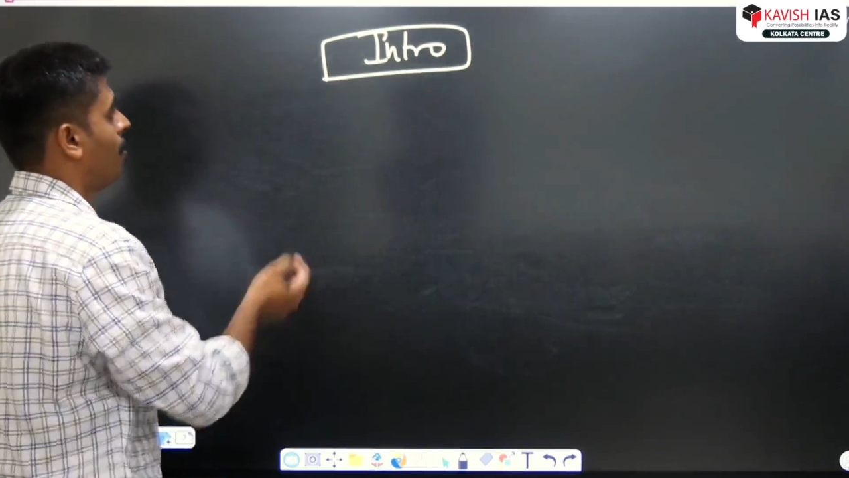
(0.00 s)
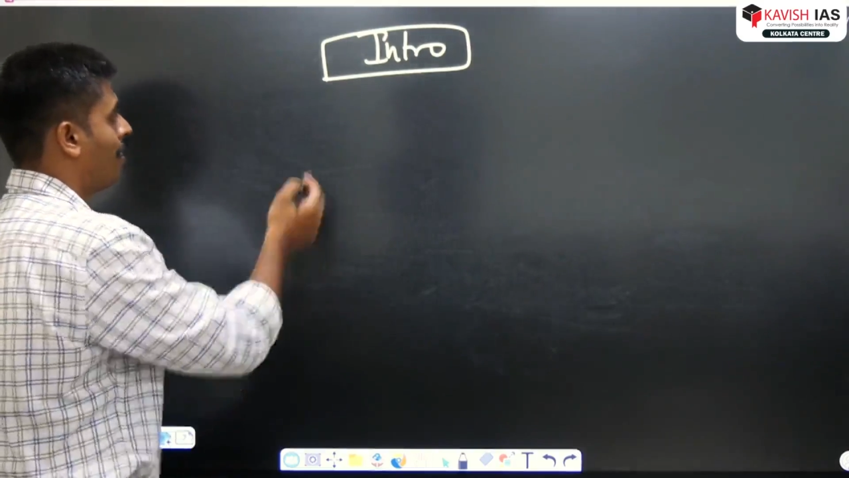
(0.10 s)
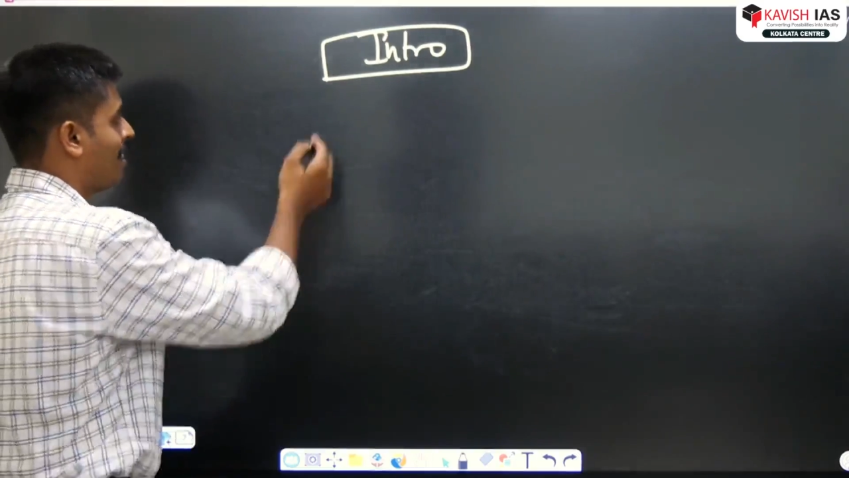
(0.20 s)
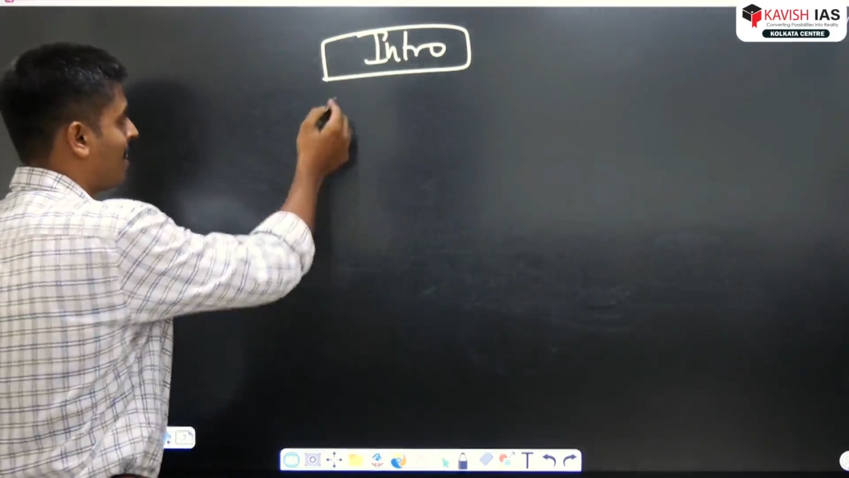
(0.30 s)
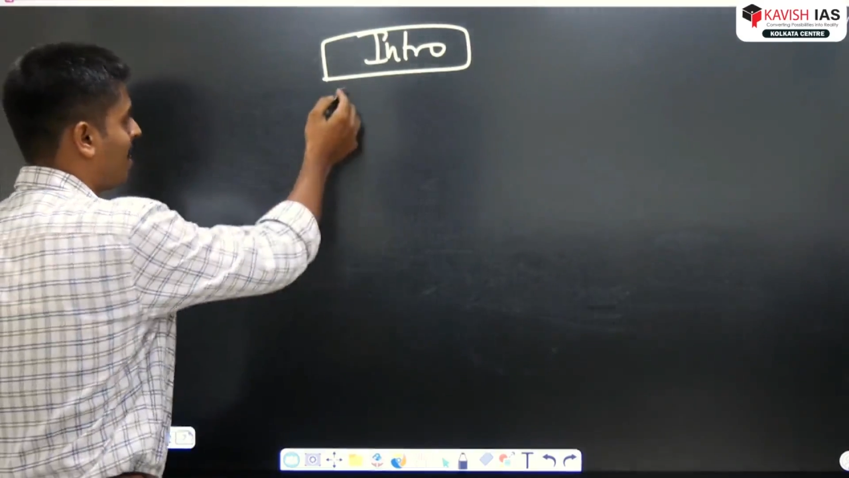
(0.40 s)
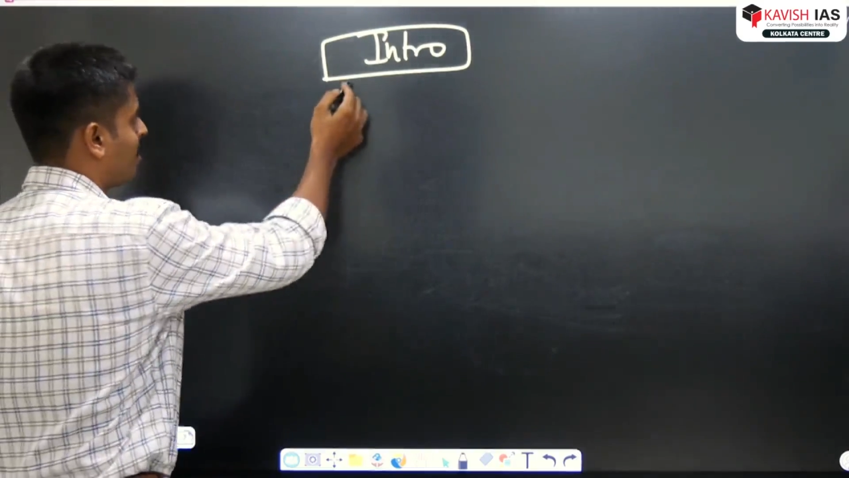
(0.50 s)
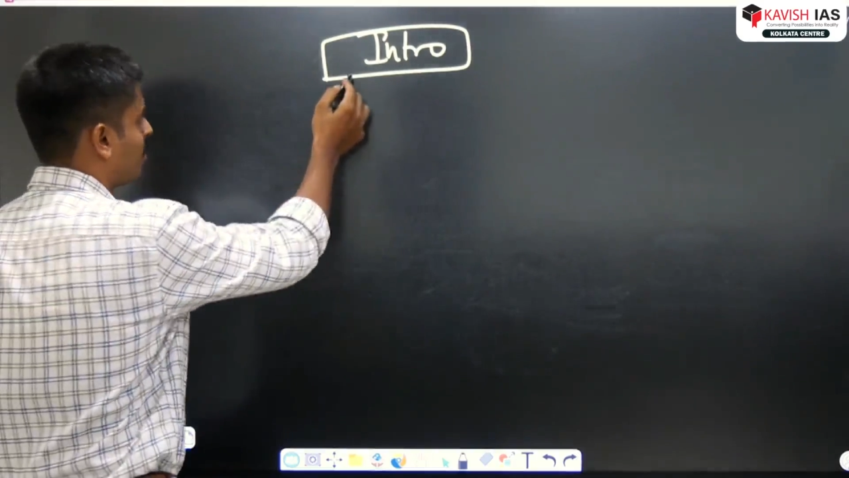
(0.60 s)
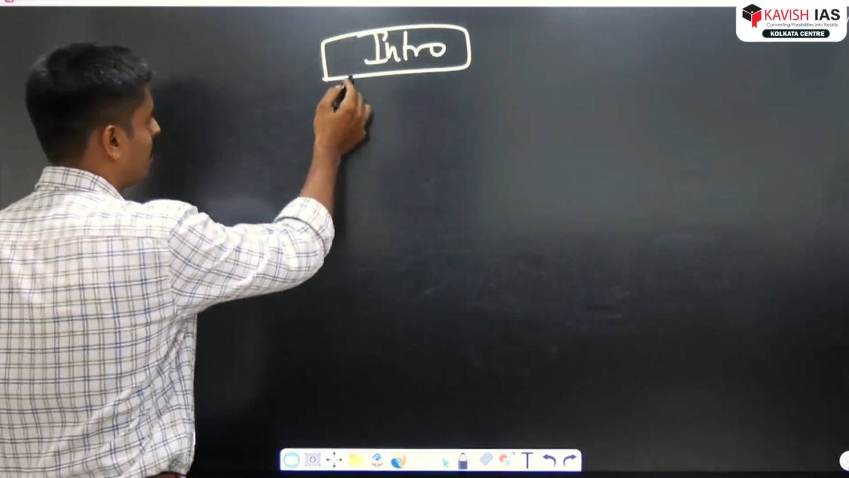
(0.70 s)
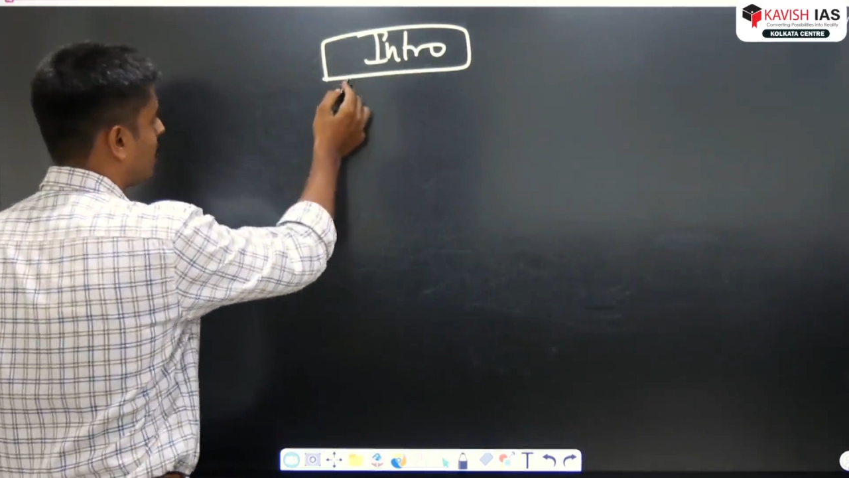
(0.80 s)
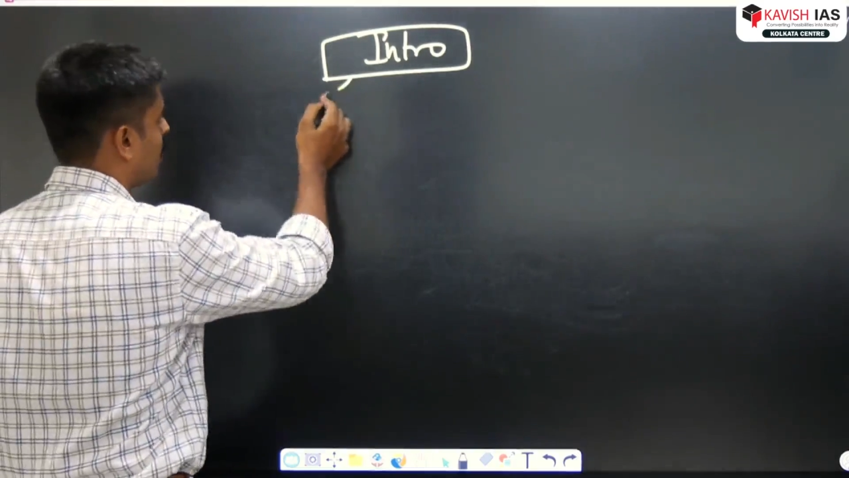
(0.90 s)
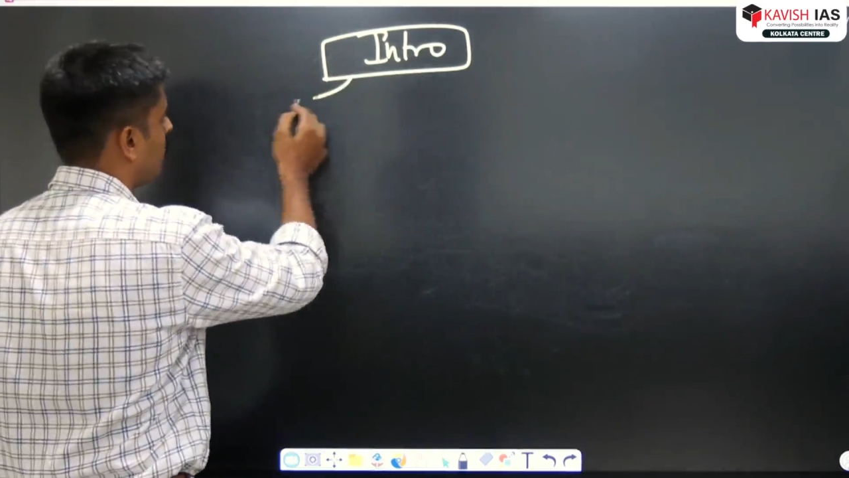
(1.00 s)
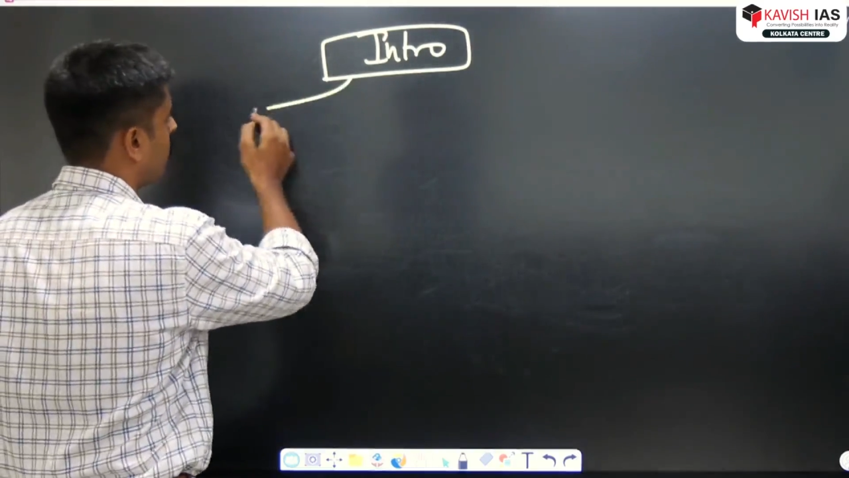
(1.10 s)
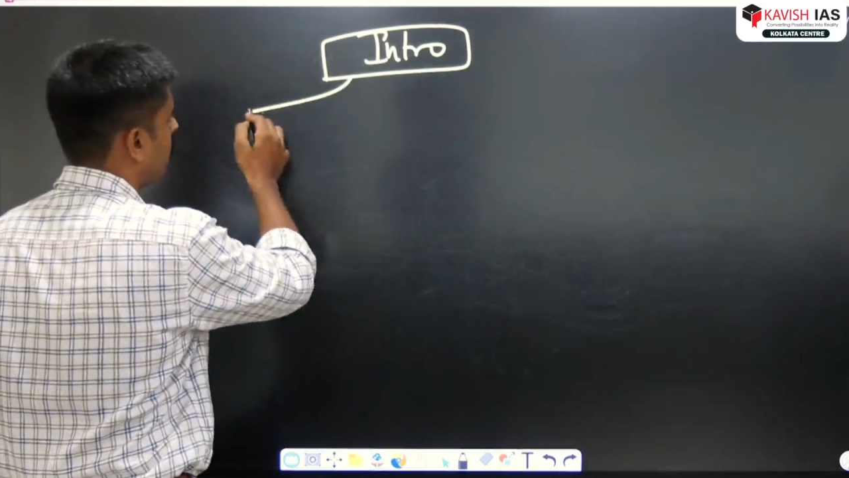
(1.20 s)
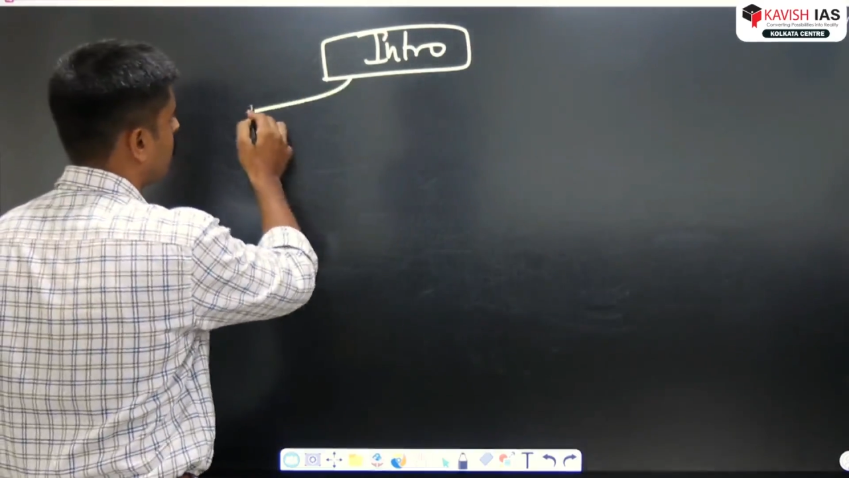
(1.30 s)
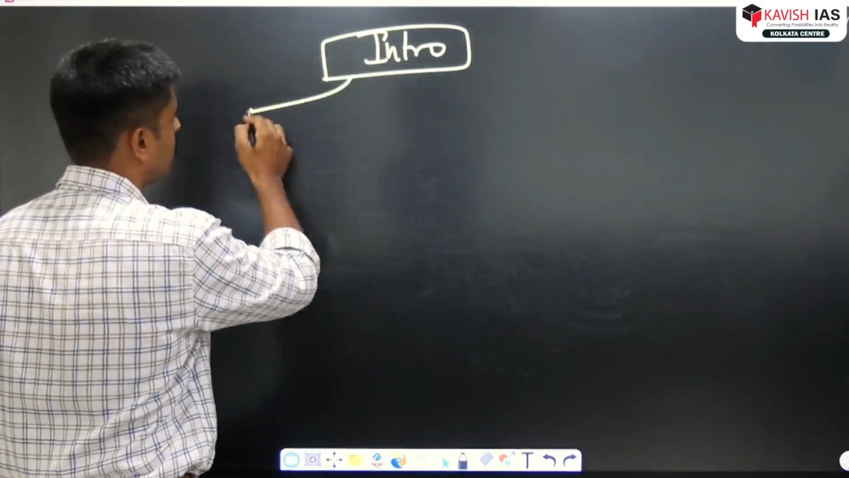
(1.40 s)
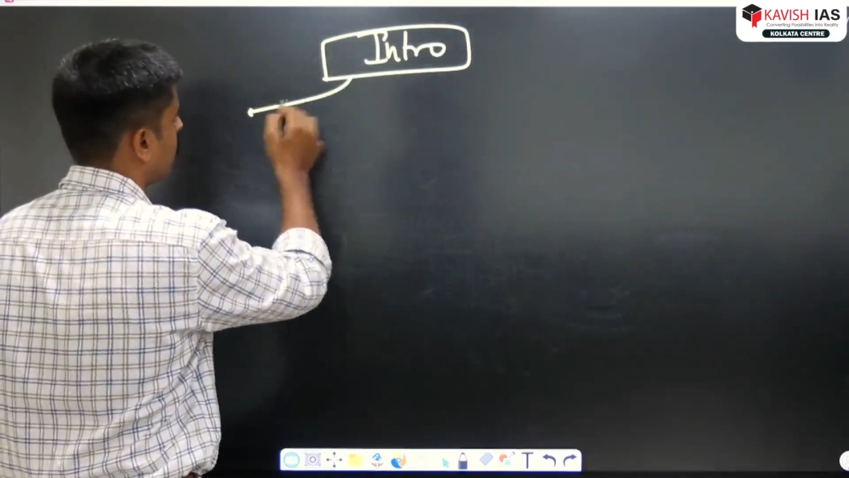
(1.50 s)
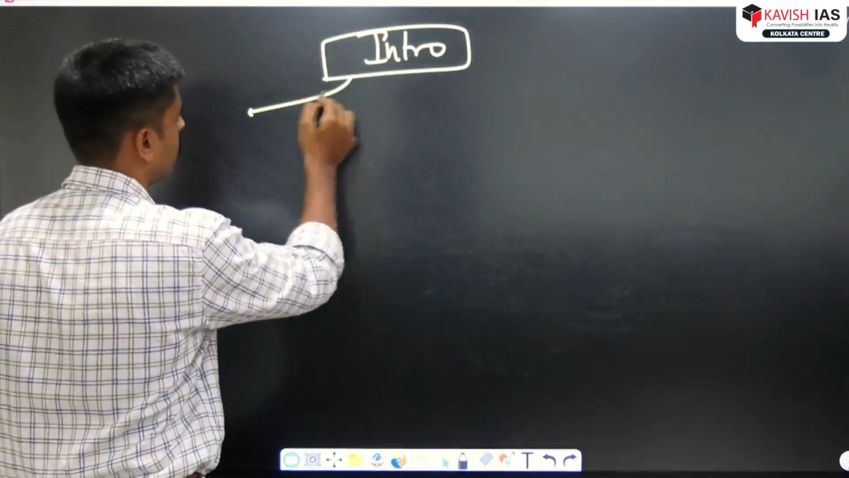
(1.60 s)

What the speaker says: Well, there are certain ways